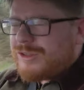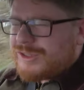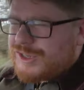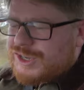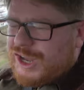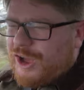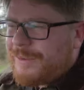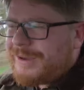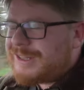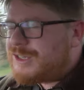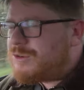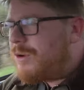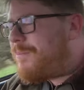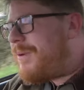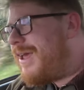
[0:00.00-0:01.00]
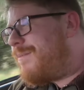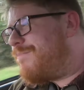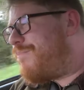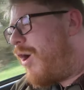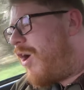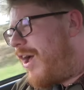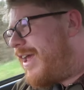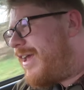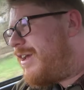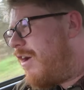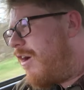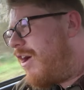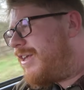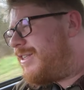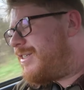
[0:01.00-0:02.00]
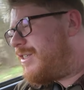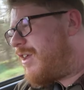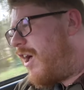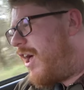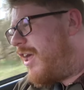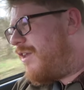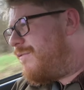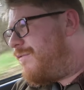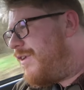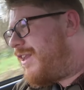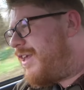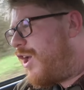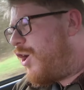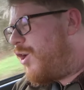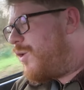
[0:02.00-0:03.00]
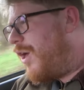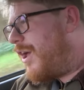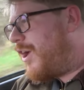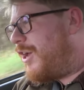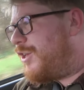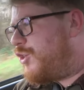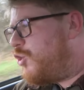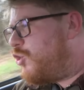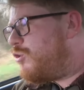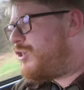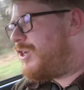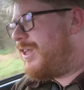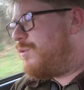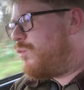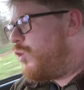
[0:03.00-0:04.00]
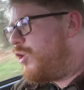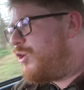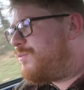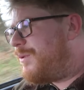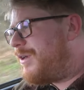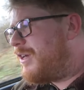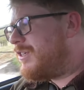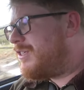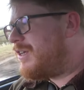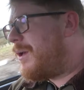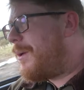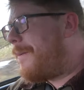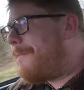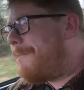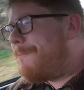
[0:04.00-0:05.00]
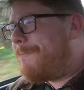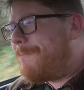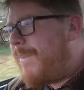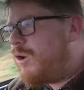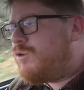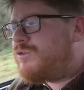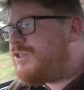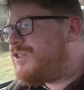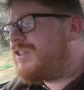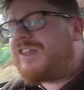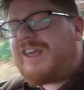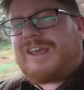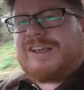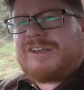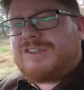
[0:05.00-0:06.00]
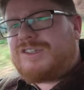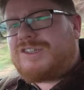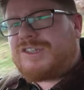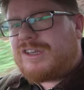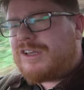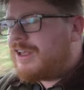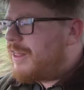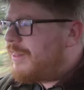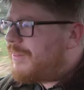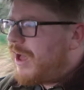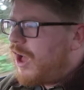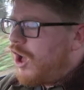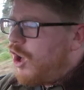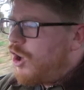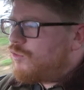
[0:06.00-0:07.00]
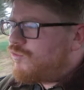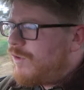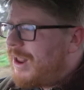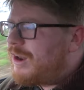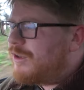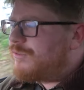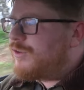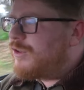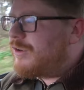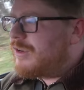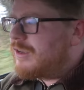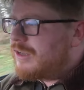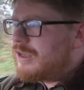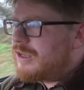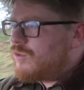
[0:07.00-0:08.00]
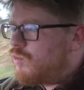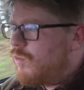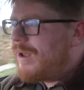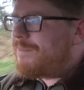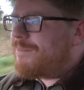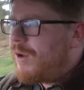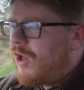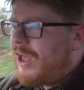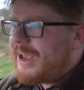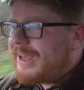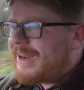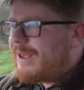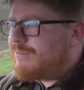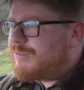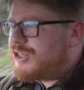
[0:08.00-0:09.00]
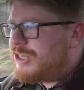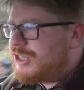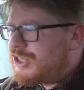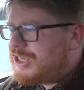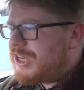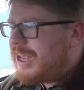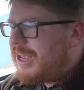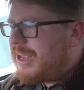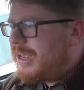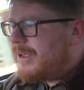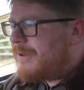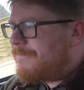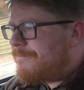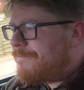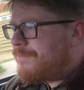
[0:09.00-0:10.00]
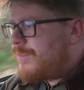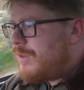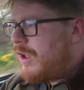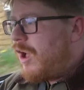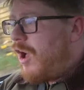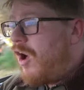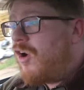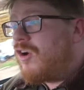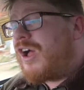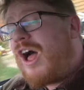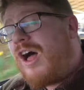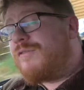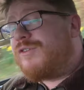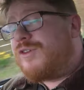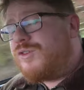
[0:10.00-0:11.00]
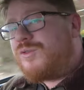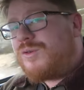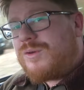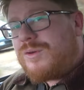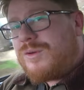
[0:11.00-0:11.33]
want to go into a big buying guide style of video like I usually would, because most things that are relevant when buying an MGC are covered